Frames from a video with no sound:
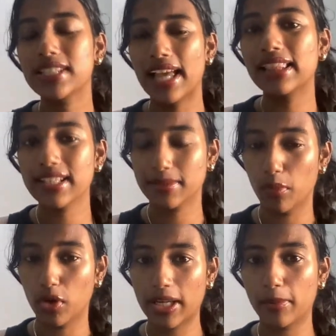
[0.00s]
sell this
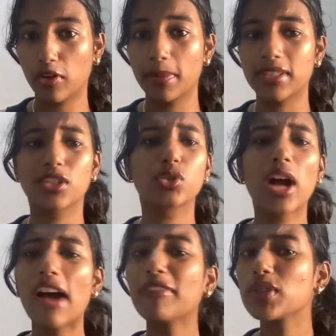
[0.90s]
more number of biscuits? You
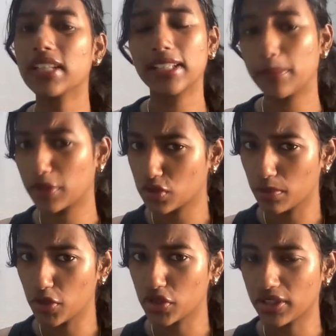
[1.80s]
have to set up
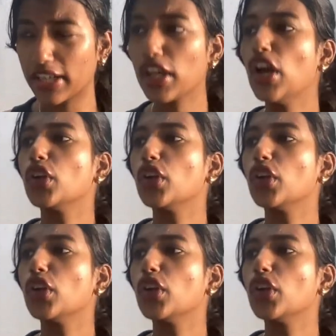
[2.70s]
distribution, right?